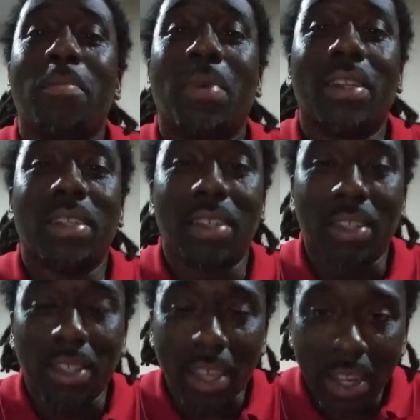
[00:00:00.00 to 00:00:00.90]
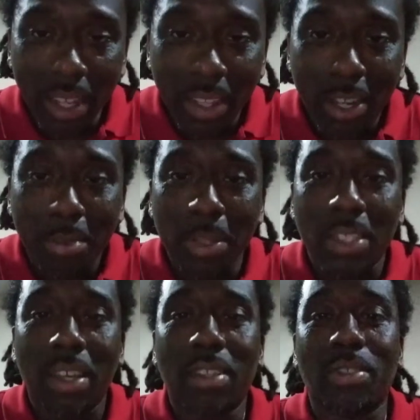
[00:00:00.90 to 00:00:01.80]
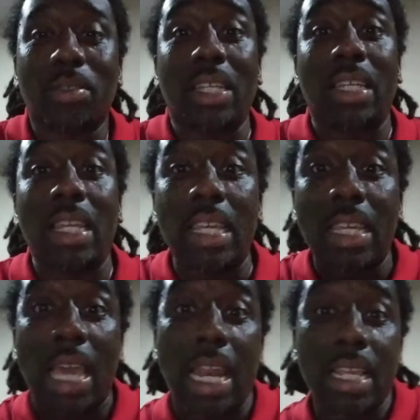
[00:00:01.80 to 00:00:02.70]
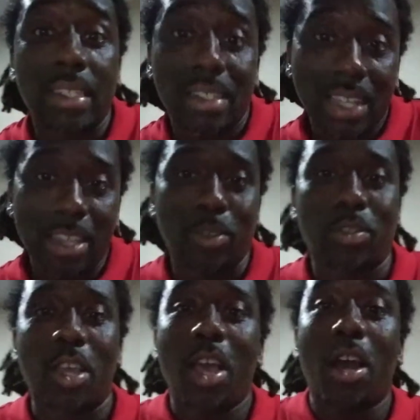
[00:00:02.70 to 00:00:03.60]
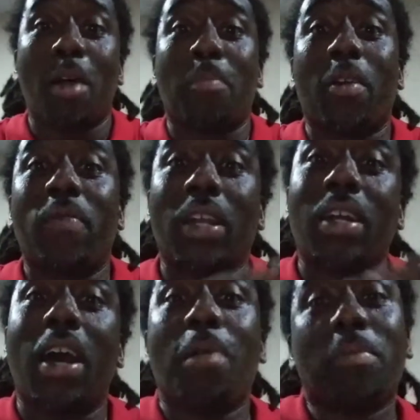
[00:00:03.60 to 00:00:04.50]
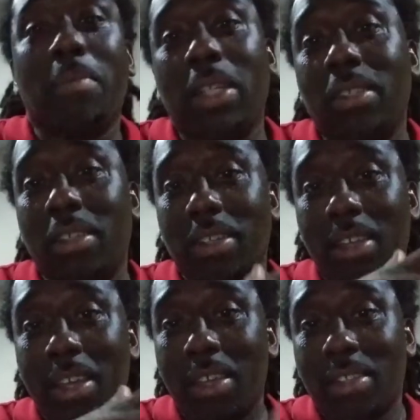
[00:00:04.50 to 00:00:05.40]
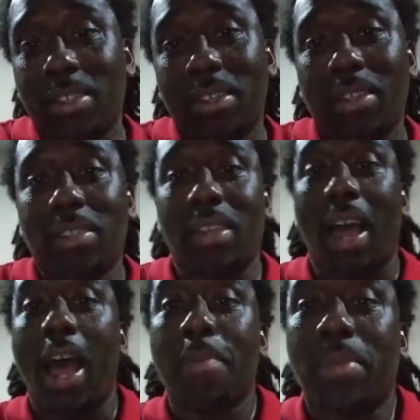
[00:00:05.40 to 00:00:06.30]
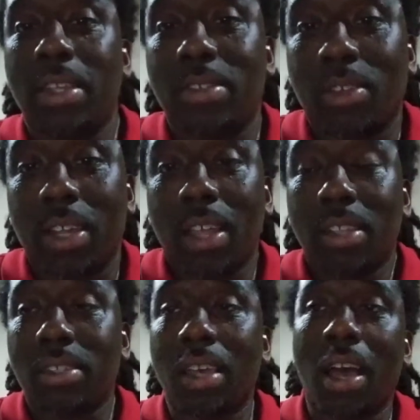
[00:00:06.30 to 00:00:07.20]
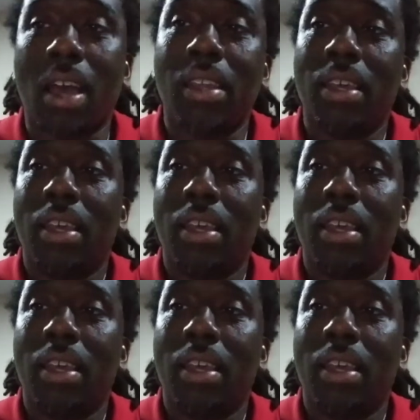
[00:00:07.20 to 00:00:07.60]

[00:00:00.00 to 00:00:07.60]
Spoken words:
But getting Laremy Tunsil, getting Kenny Stills, a perfect complement to Hopkins on the other side.